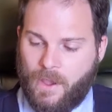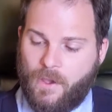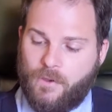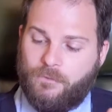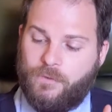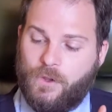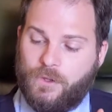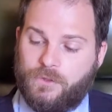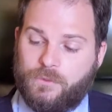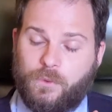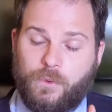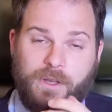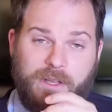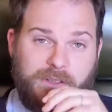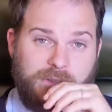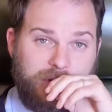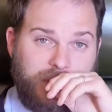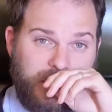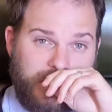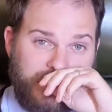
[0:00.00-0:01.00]
First of all,
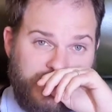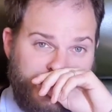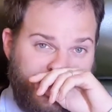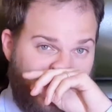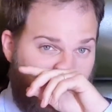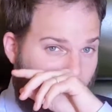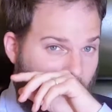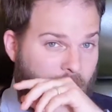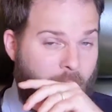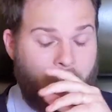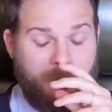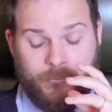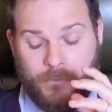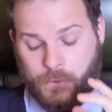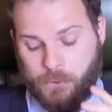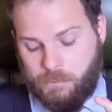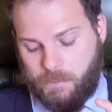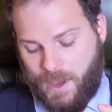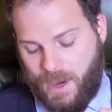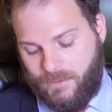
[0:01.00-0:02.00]
in terms of
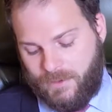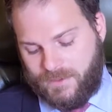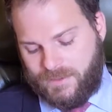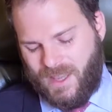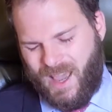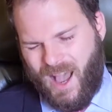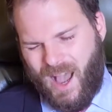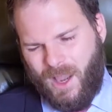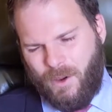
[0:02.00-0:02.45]
food pairings,